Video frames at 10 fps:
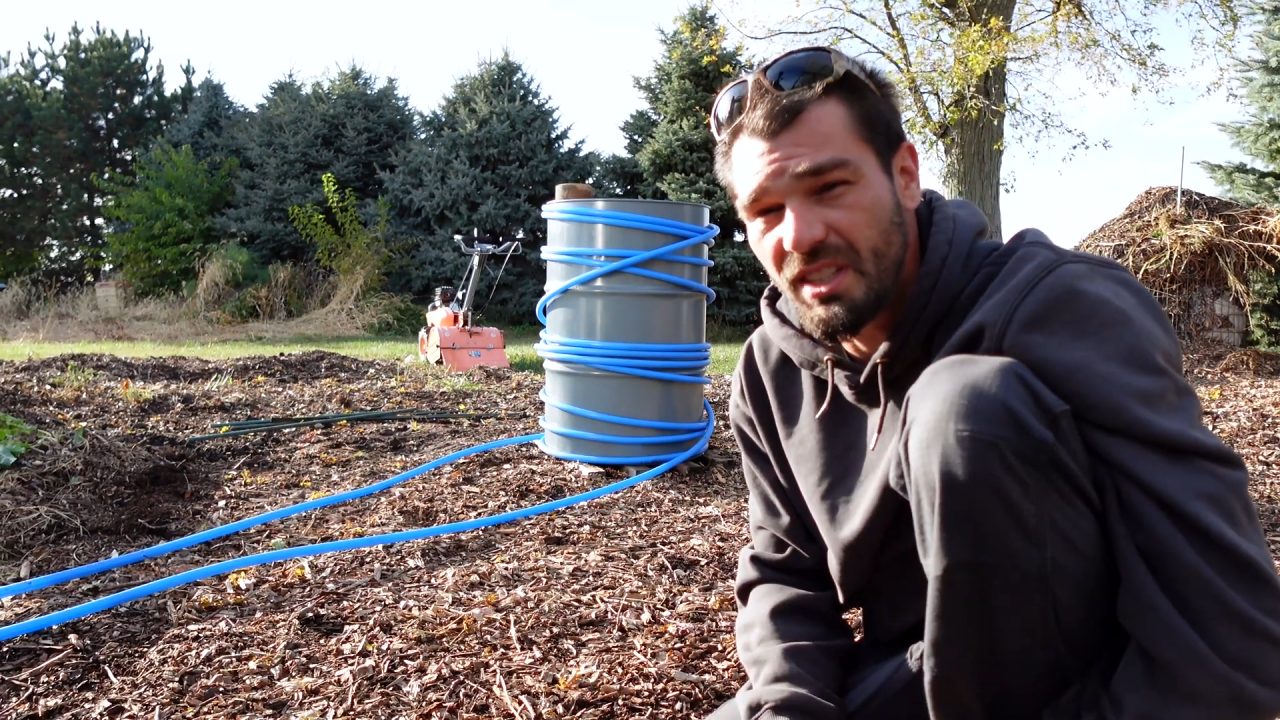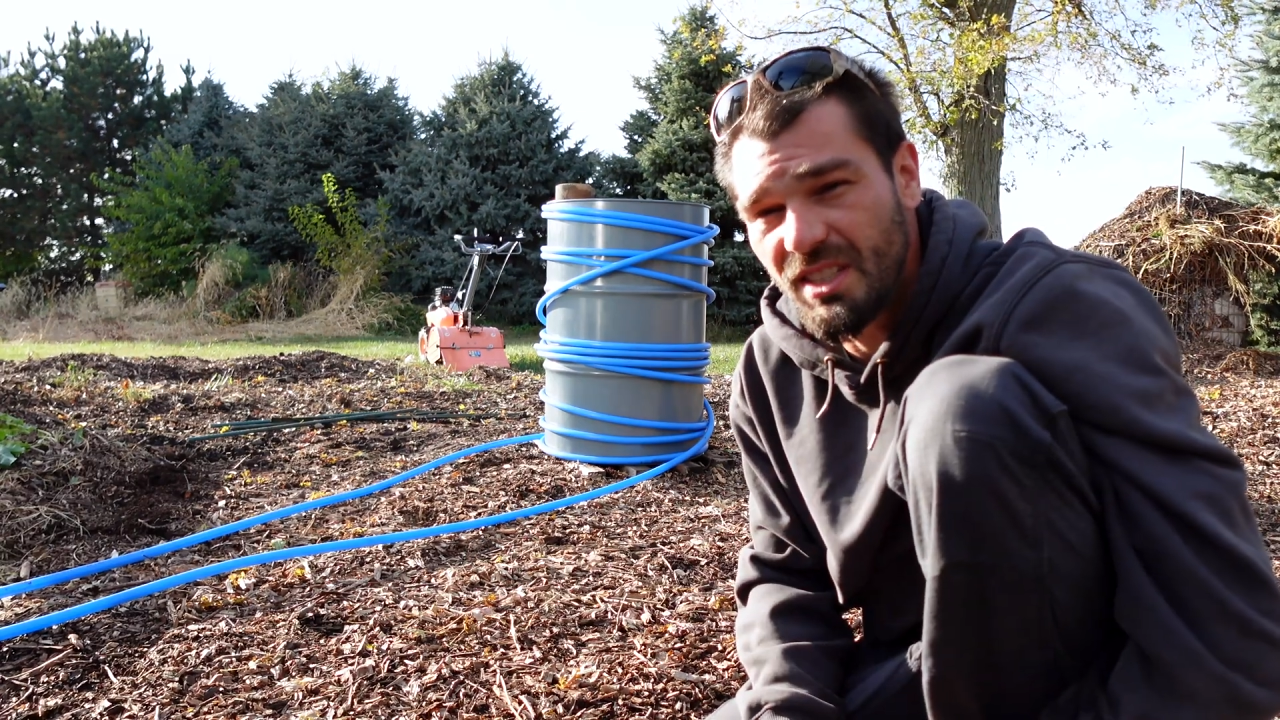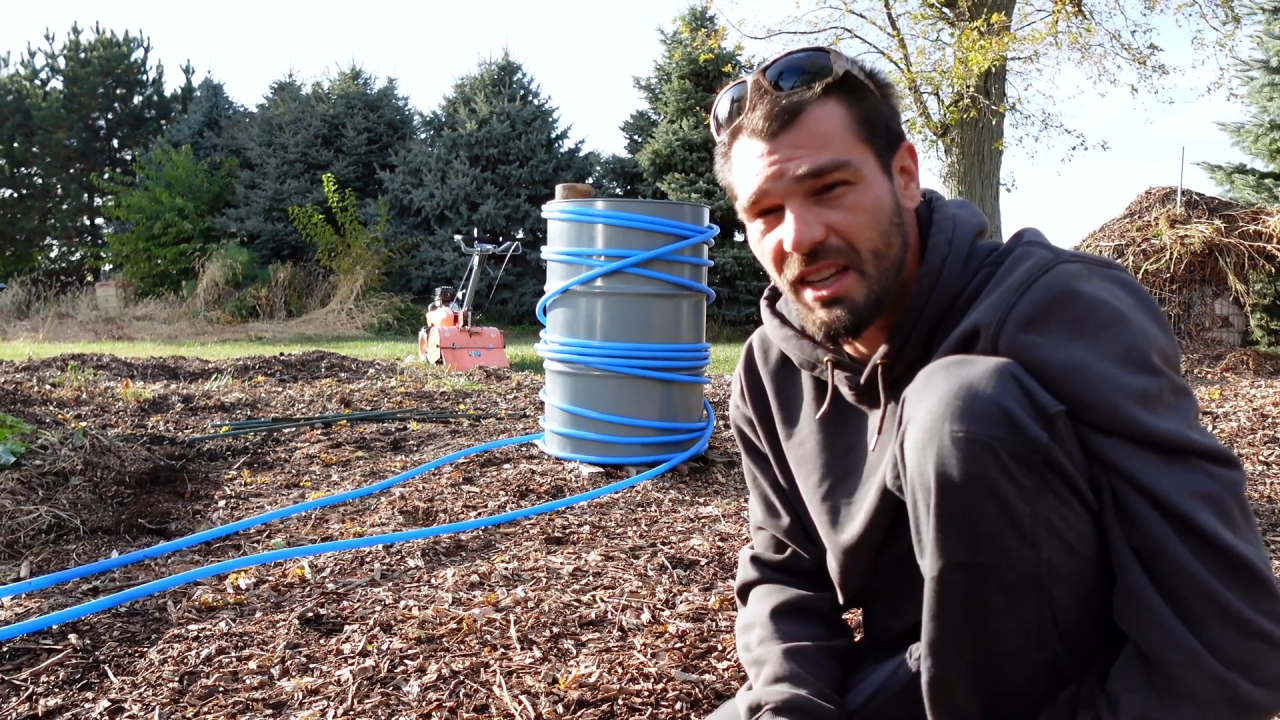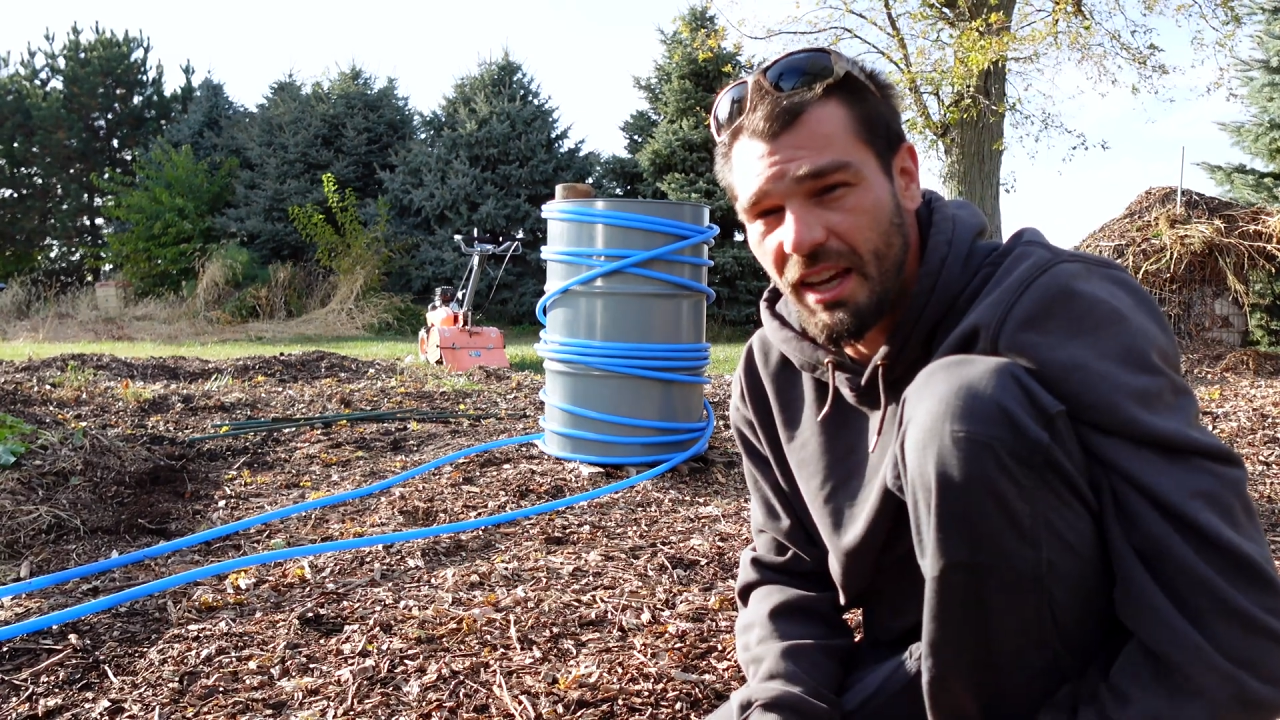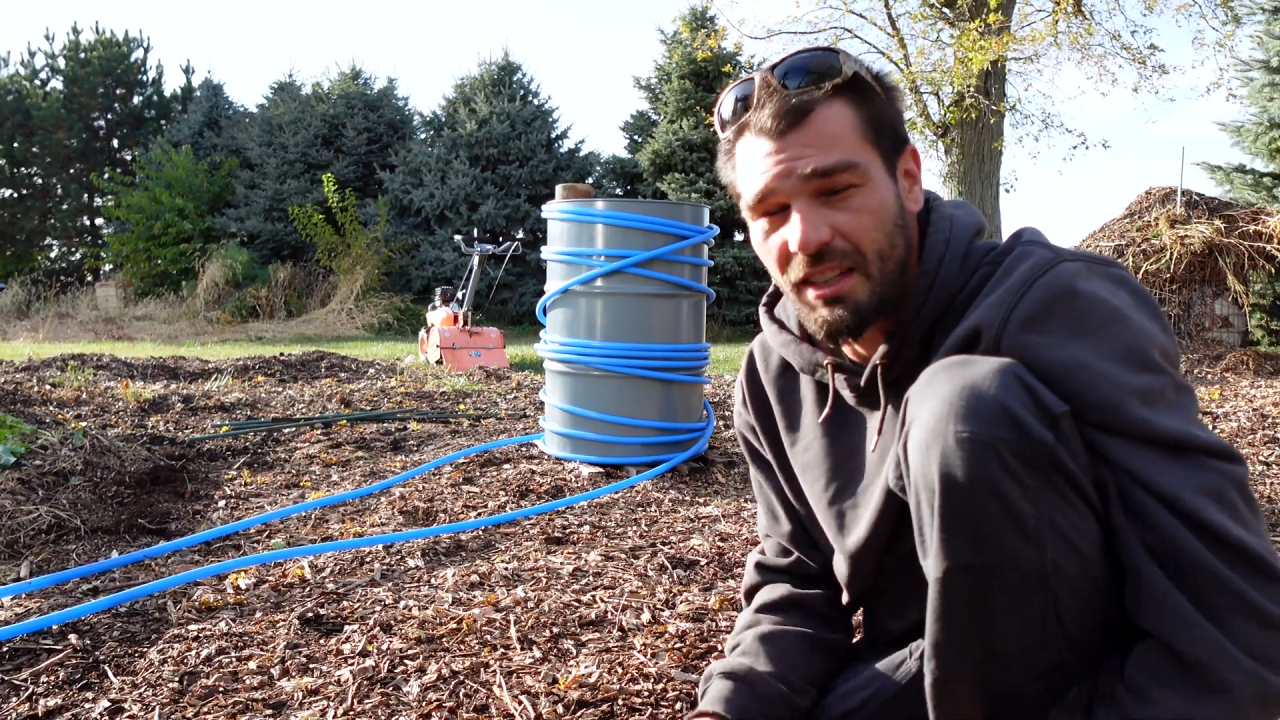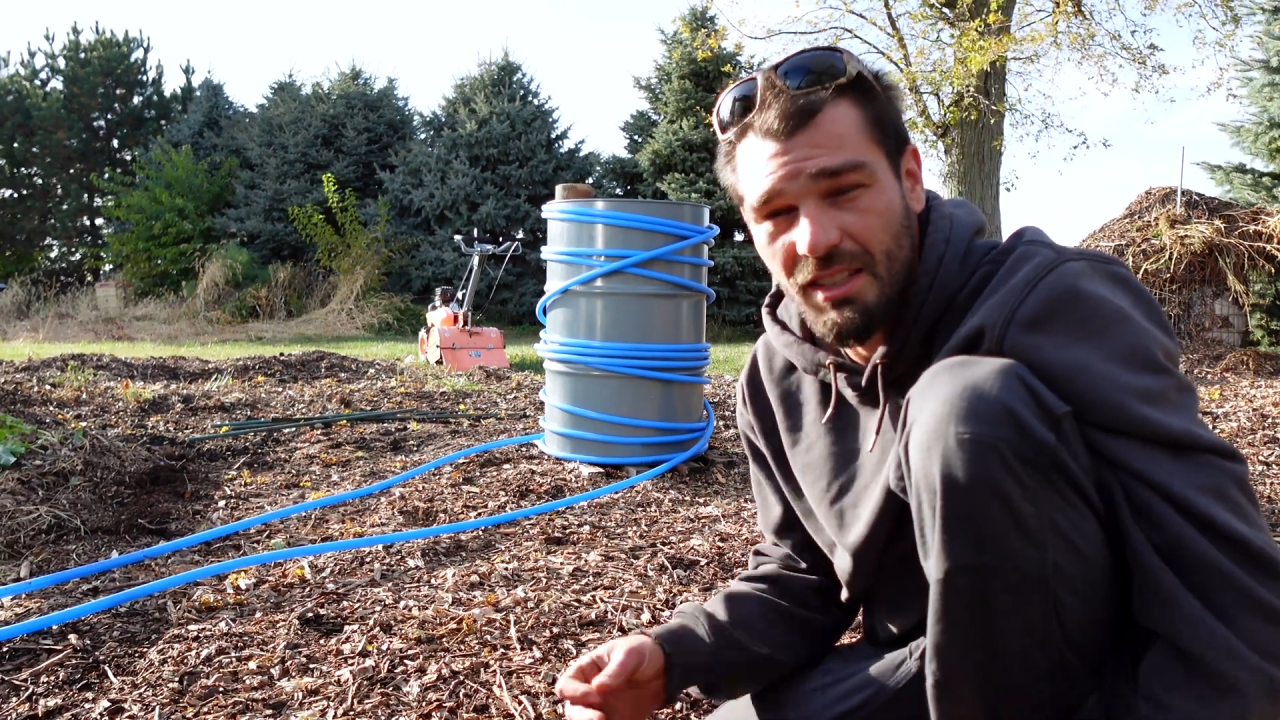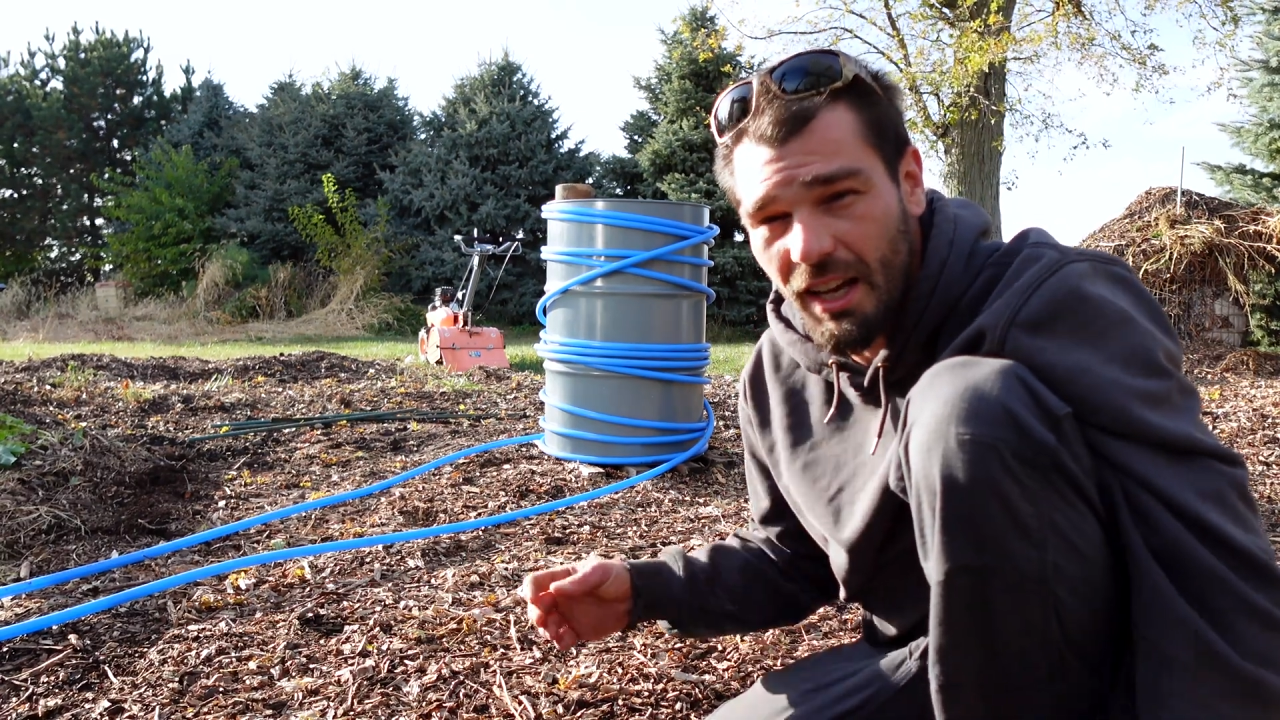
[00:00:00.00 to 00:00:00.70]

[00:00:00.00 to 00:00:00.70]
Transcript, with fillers: the stakes.